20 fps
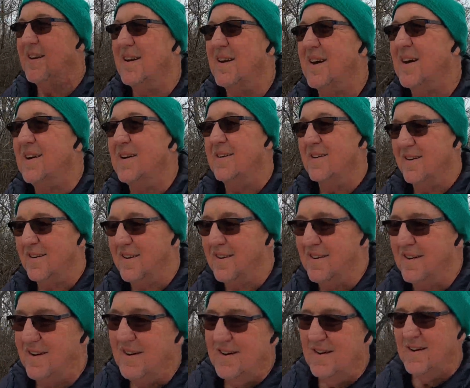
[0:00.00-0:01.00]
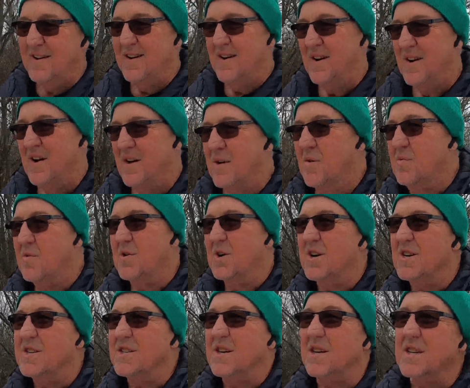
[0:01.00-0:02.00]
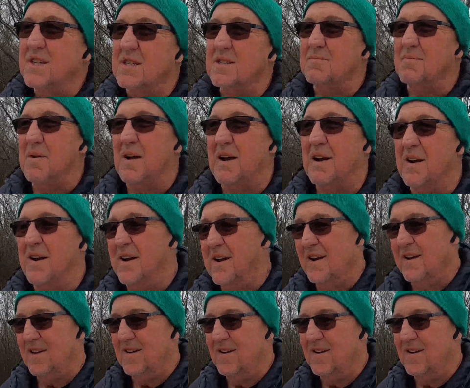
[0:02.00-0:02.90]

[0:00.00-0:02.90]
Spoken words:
and where he's going to spend